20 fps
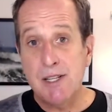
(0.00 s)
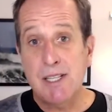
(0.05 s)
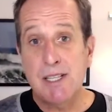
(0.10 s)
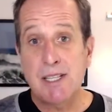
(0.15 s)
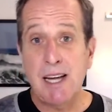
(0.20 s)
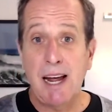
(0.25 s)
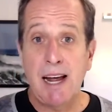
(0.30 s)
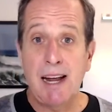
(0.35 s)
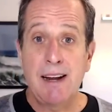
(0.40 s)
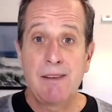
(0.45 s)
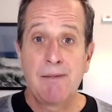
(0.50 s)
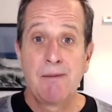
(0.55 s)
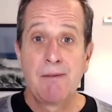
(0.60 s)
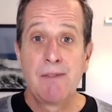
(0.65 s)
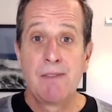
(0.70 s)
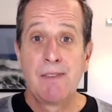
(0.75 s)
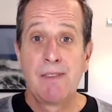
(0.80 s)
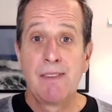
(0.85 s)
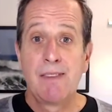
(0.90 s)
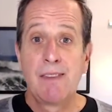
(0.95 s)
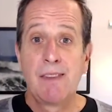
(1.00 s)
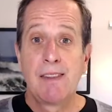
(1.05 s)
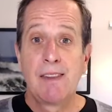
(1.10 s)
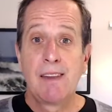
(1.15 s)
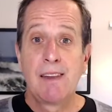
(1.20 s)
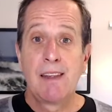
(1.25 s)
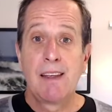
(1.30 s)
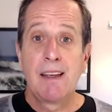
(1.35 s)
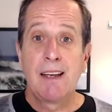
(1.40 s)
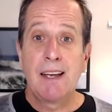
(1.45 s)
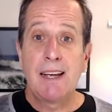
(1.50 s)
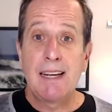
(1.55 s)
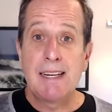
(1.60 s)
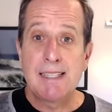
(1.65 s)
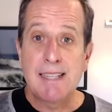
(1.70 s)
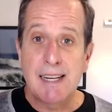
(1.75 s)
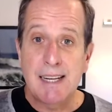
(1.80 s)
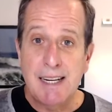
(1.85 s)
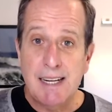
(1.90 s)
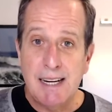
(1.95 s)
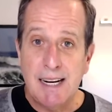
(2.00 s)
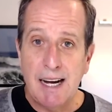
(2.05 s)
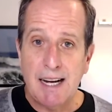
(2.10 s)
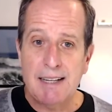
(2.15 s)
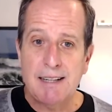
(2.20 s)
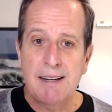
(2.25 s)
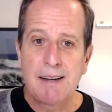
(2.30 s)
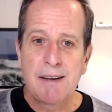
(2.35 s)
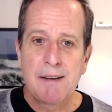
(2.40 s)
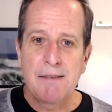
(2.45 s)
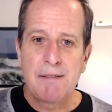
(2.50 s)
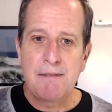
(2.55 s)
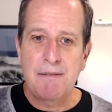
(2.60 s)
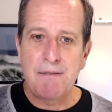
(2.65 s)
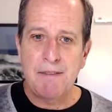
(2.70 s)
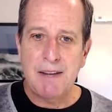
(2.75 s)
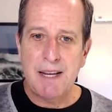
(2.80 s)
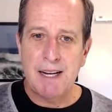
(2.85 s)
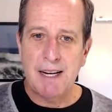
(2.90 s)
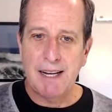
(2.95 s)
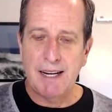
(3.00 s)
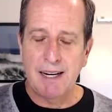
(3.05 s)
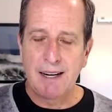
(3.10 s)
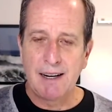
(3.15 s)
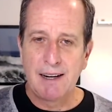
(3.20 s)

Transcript: said, is a gut feeling.